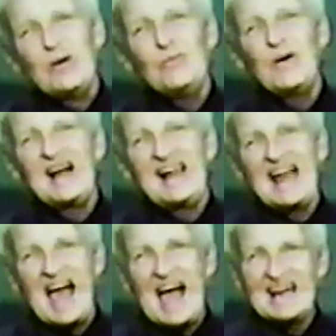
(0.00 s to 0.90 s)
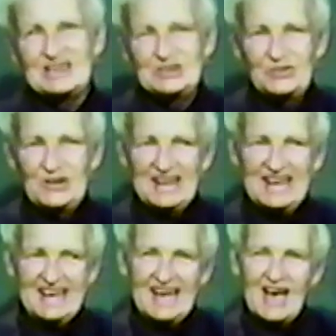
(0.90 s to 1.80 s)
Well,
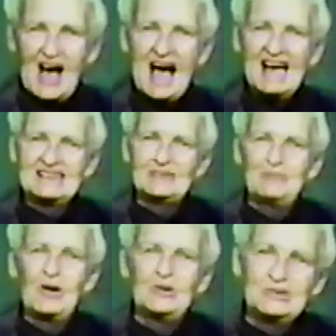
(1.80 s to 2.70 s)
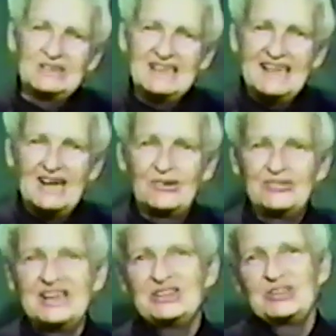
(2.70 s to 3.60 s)
actually, I suppose the
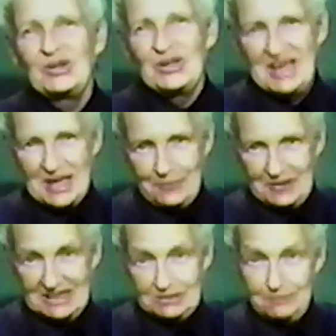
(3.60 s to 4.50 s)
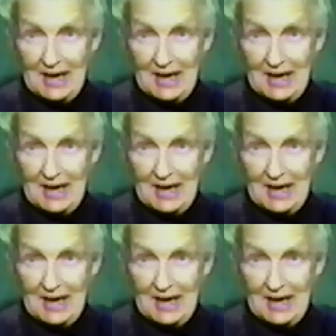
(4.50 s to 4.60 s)
original hippies